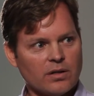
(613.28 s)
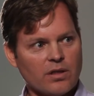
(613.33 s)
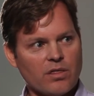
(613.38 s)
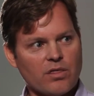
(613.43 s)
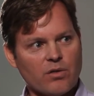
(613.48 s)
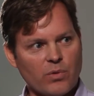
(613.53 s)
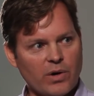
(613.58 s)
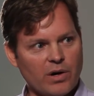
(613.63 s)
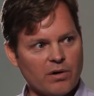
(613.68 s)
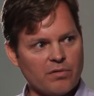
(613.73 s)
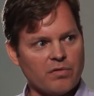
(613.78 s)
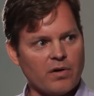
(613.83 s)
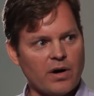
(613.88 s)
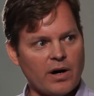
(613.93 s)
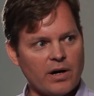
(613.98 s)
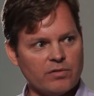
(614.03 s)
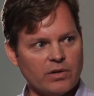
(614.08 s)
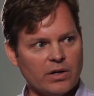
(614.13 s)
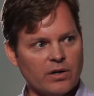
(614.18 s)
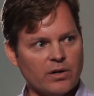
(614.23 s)
three or
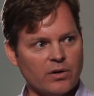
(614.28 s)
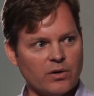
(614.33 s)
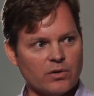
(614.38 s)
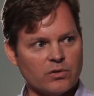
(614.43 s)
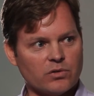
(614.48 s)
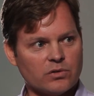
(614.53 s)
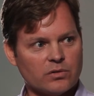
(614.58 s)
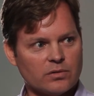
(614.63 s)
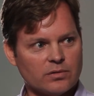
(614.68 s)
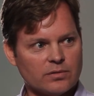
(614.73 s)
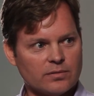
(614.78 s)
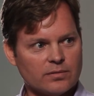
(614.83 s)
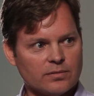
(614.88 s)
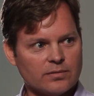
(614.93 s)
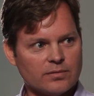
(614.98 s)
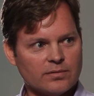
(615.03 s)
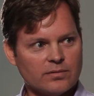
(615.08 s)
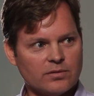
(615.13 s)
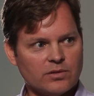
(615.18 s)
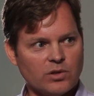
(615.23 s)
five years
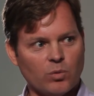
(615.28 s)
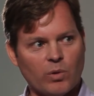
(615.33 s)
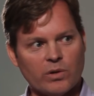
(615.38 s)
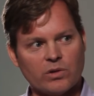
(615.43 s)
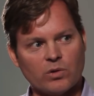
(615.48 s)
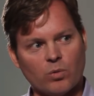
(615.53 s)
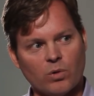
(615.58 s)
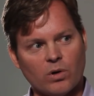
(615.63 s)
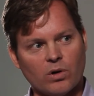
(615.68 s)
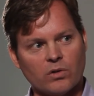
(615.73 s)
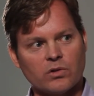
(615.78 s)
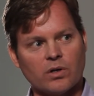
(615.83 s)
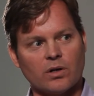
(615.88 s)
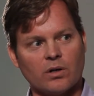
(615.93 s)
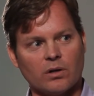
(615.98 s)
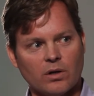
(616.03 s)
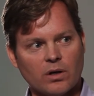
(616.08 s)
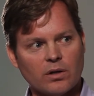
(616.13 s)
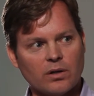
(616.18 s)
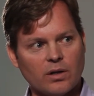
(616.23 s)
to what the world's going to
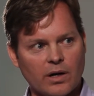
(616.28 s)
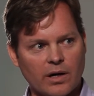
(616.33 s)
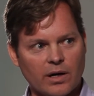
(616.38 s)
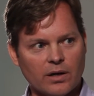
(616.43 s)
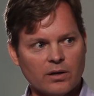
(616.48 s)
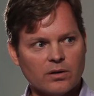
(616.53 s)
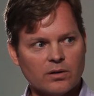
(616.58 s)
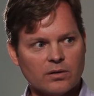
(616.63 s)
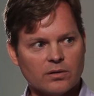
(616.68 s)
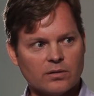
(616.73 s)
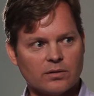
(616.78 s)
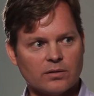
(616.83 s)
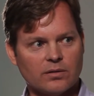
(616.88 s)
look like